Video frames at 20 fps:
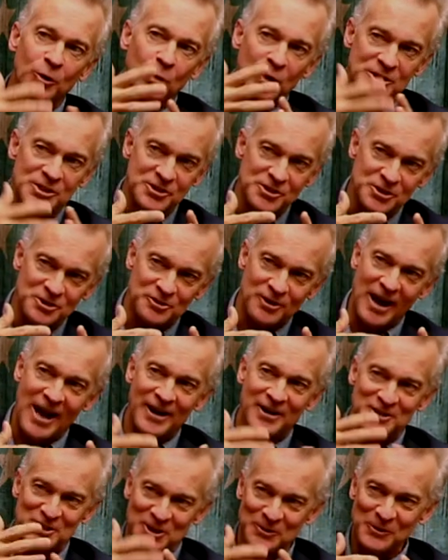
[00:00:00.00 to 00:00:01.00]
What's the
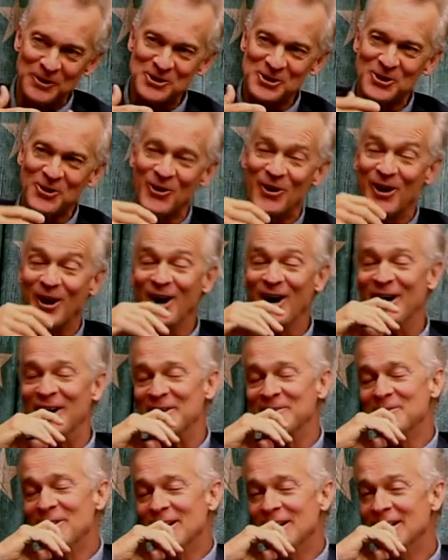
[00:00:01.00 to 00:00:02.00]
strategy? What's going
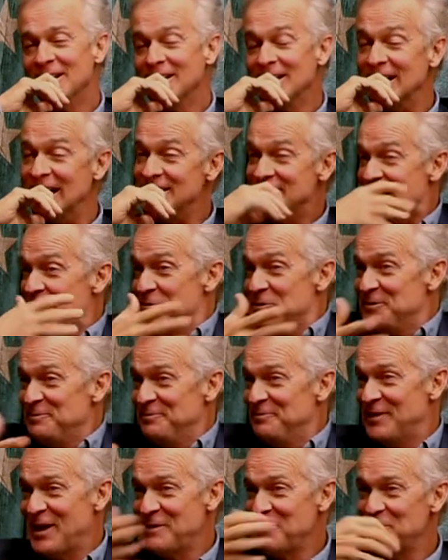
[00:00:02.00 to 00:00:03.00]
on? and they
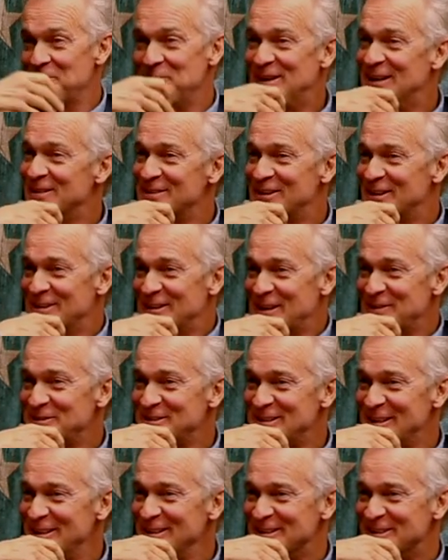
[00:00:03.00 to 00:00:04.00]
would they would be in there and they would
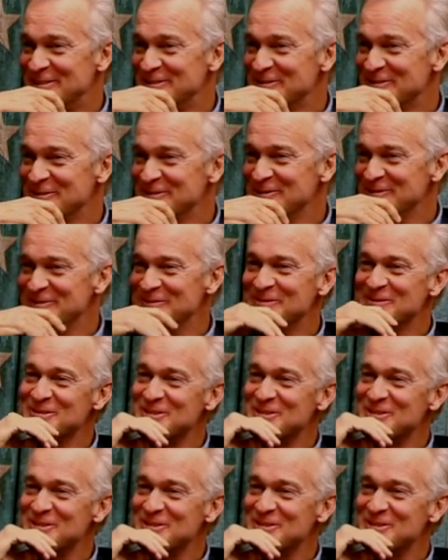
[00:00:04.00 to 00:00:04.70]
tell you. Wow.